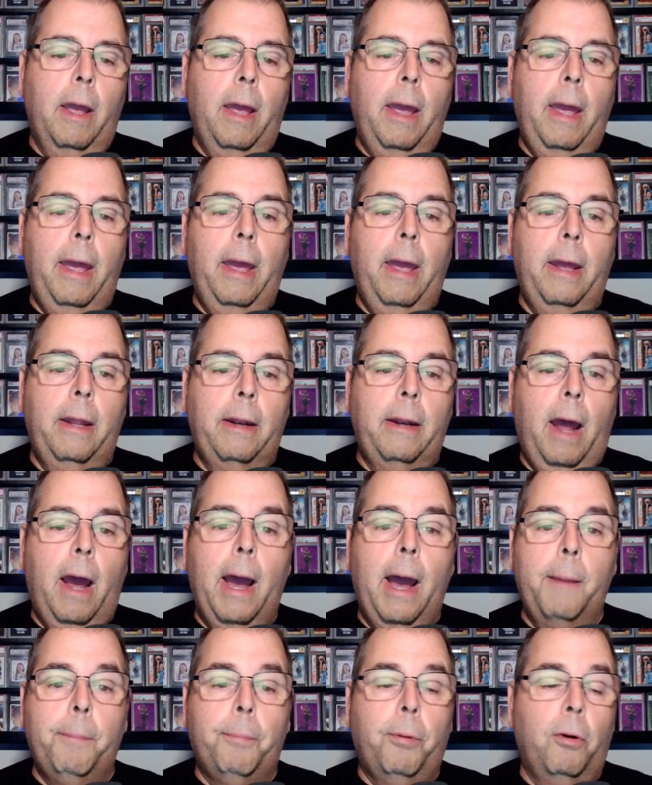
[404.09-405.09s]
And
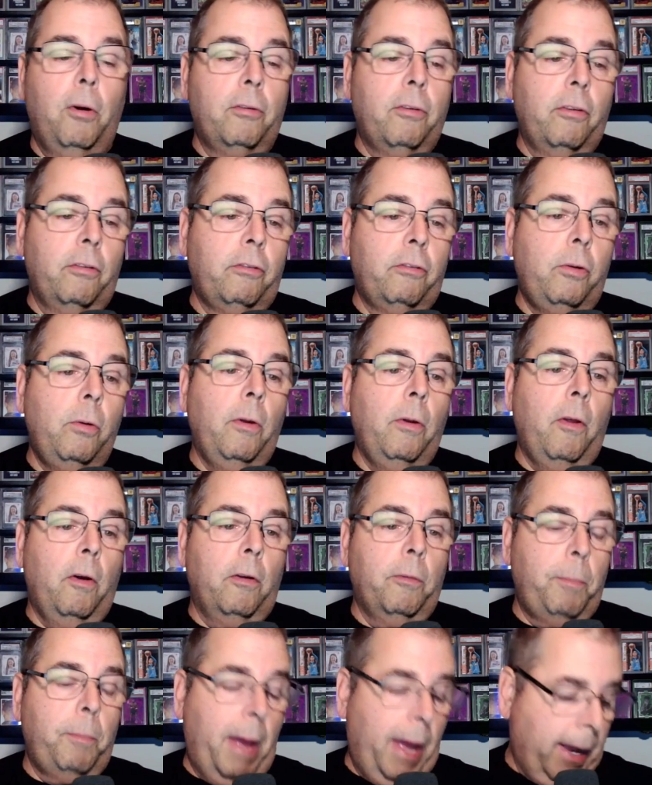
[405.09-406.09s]
I purchased two of
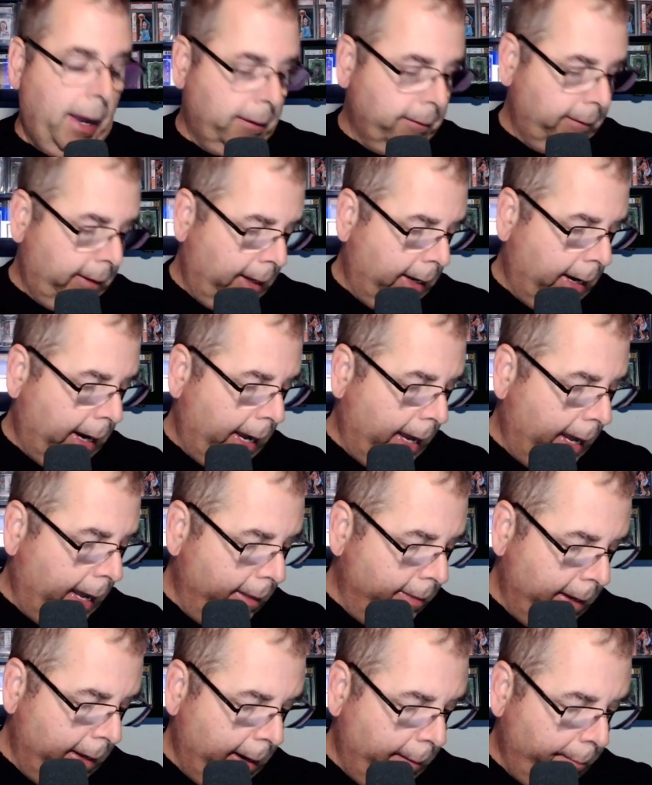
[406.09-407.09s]
those packs and I
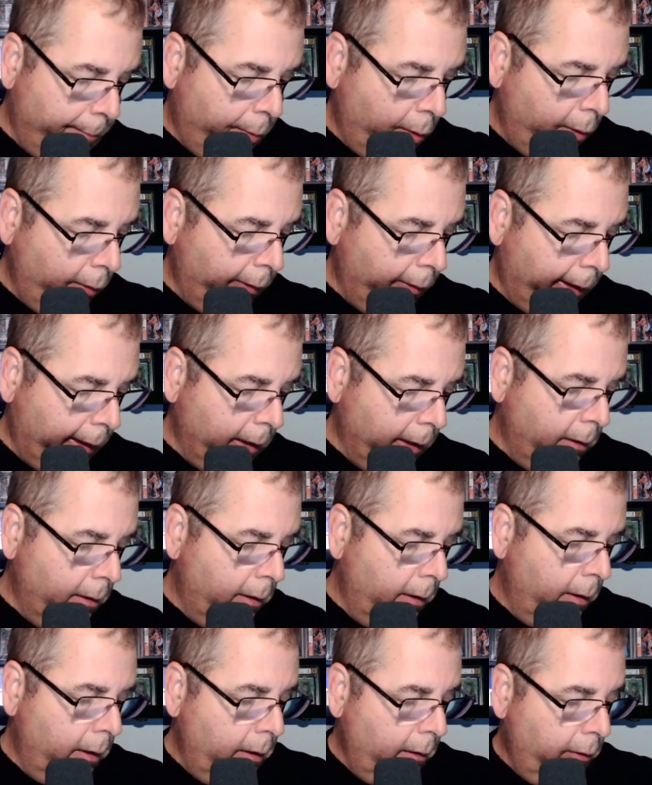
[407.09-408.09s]
ended up pulling
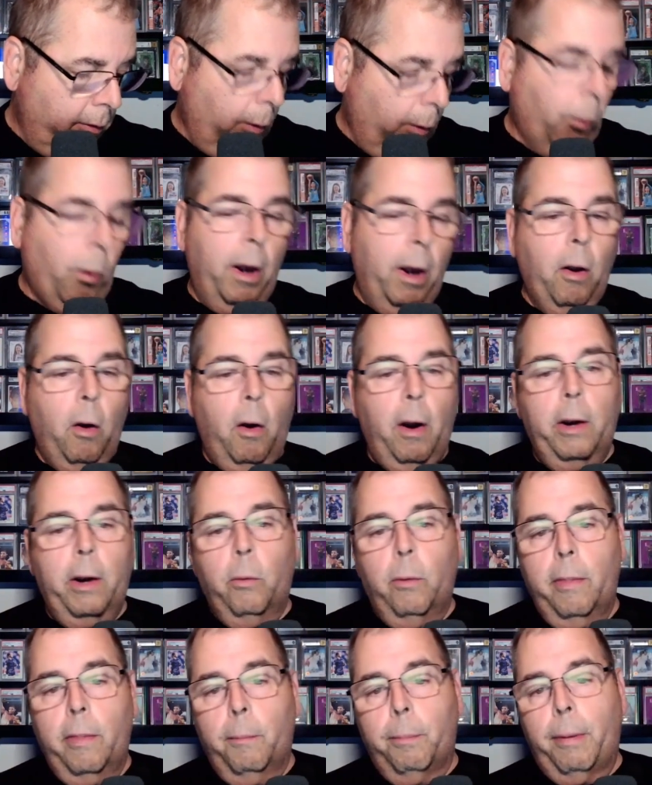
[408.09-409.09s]
the one
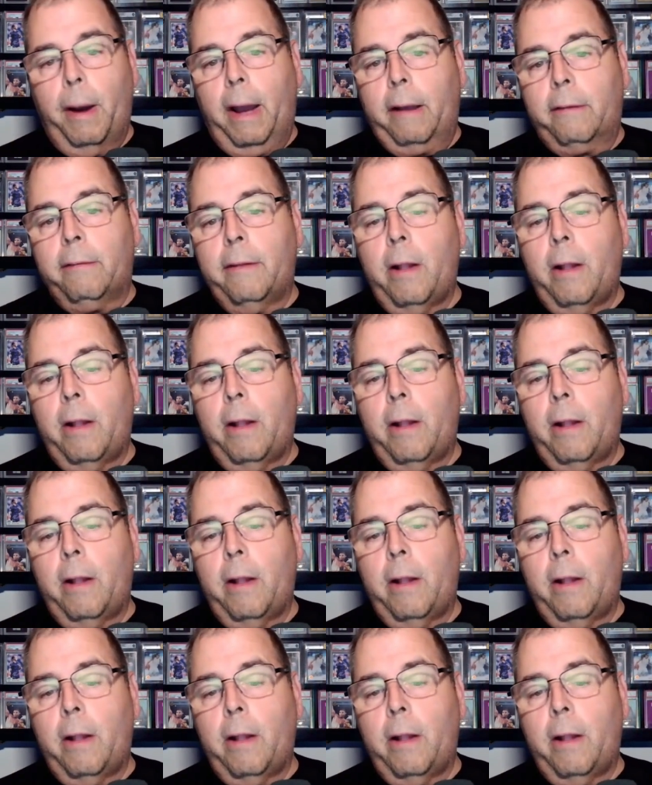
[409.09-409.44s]
auto in the box.